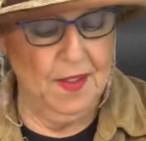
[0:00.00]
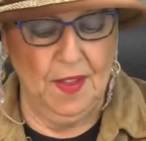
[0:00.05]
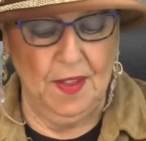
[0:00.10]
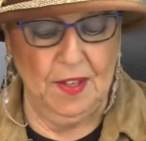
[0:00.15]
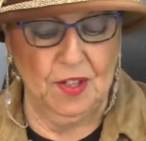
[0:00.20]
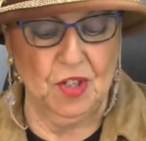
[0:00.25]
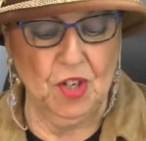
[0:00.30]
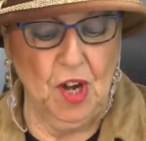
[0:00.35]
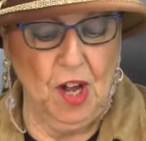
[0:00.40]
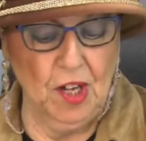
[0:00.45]
then
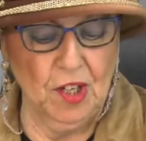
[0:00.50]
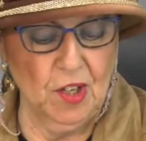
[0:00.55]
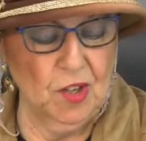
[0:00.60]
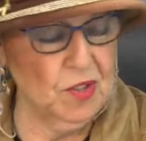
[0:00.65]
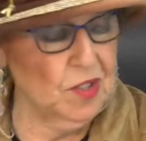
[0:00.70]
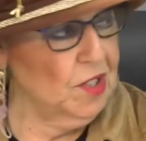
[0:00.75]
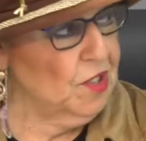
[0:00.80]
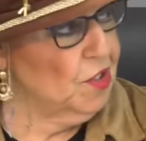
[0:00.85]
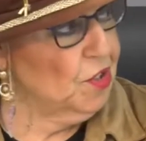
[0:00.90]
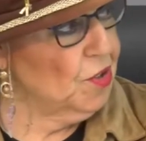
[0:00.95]
the child
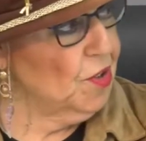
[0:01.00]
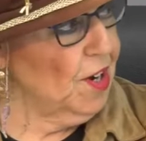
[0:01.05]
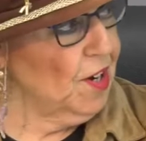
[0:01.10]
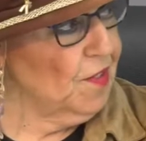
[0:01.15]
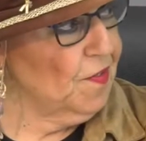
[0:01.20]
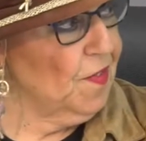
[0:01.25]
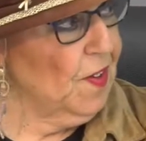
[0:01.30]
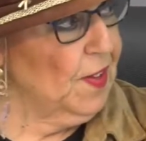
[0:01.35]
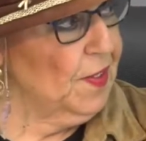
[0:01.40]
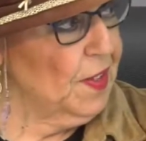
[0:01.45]
goes in to try to
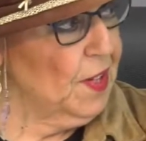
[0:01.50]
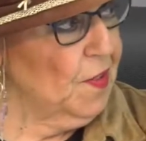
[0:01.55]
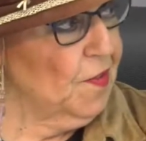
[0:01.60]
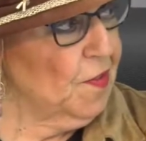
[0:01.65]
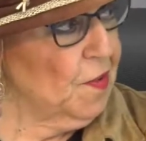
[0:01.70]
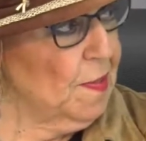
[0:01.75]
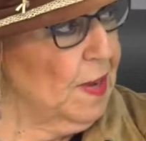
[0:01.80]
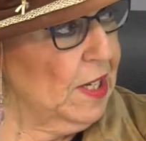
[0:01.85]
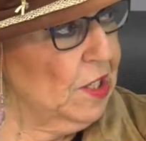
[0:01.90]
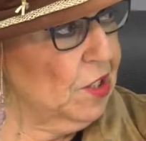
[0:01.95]
find the
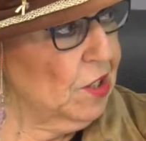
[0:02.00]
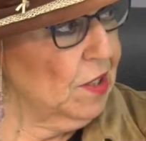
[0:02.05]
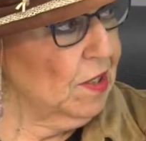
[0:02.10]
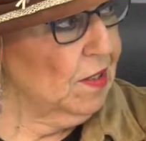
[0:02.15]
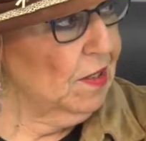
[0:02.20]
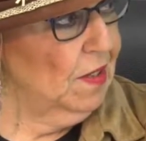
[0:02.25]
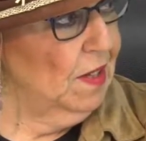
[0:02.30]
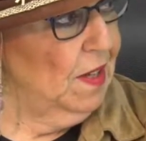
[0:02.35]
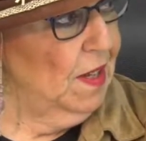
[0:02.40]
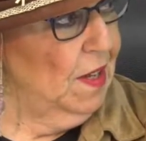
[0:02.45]
information.